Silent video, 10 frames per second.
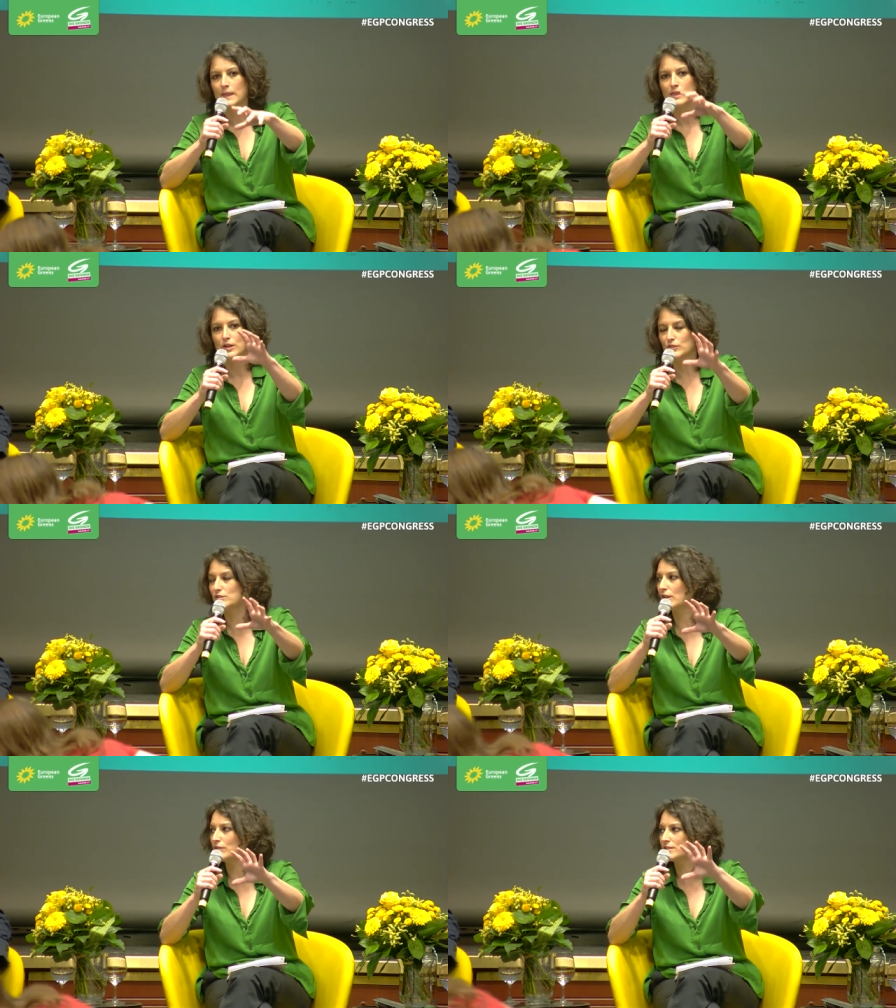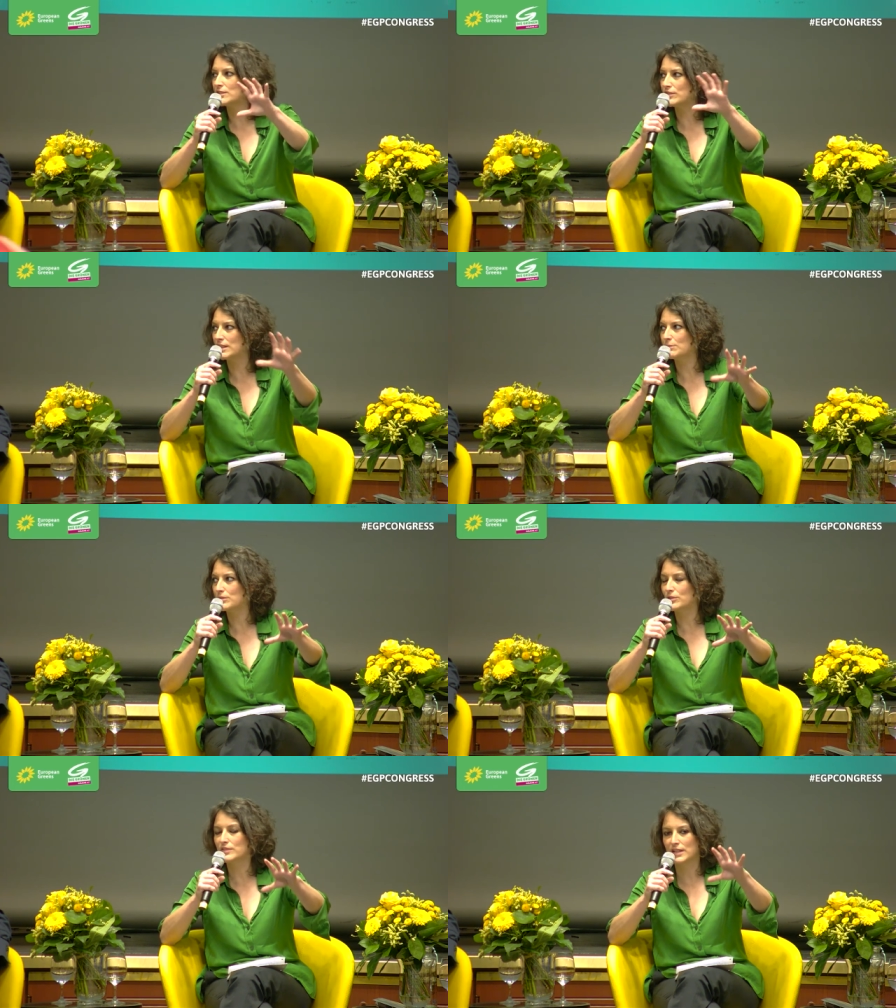the conservative, the
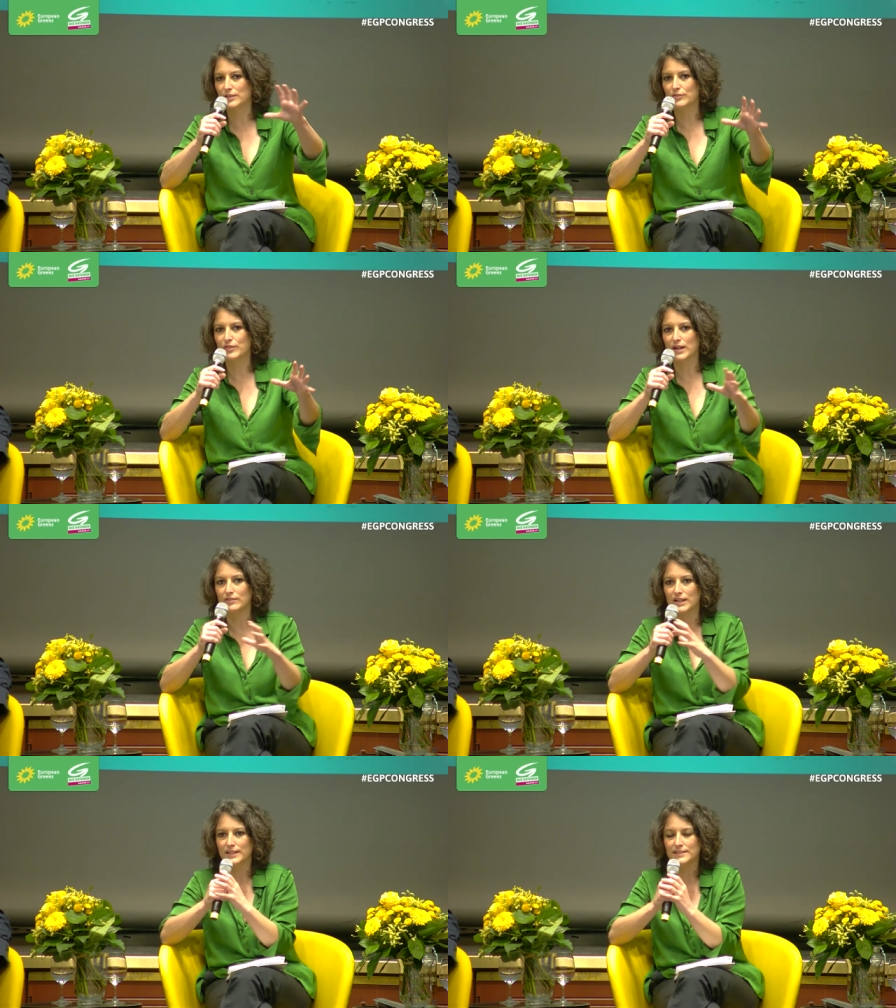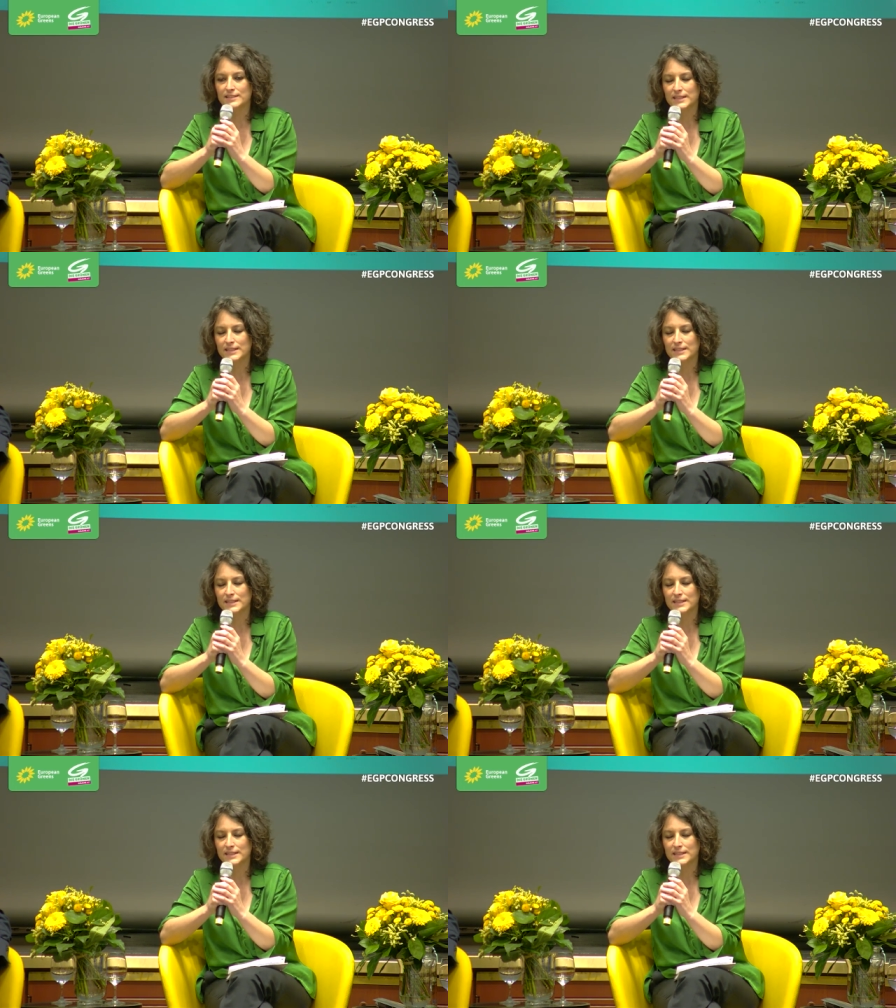liberals and the far right.